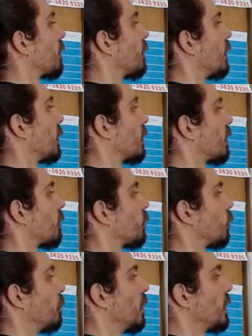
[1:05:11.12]
is equal to
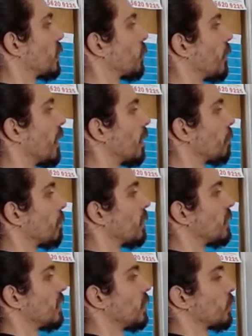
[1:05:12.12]
b squared plus
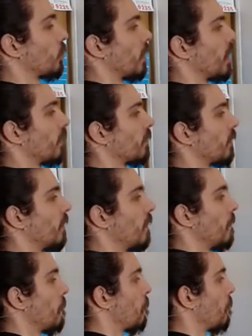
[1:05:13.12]
c squared
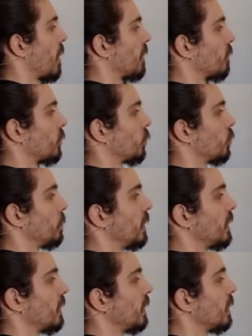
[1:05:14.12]
minus two b
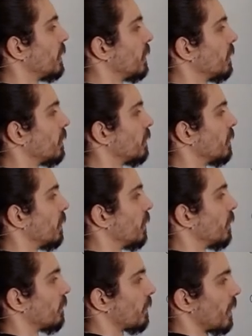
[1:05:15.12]
c
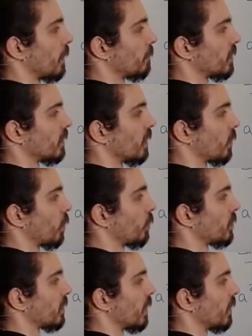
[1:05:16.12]
times the
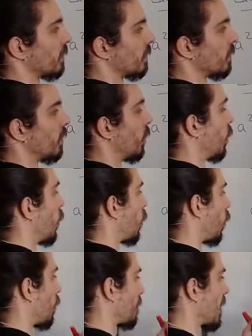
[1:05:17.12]
cosine
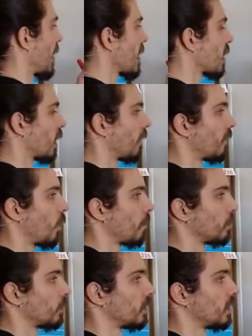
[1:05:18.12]
of the angle
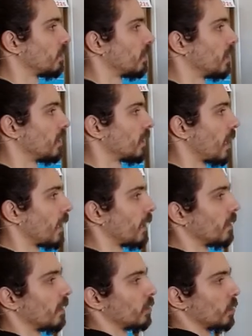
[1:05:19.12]
opposite to this side,
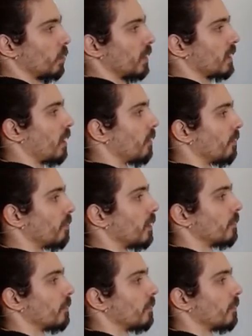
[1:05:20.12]
so it's alpha.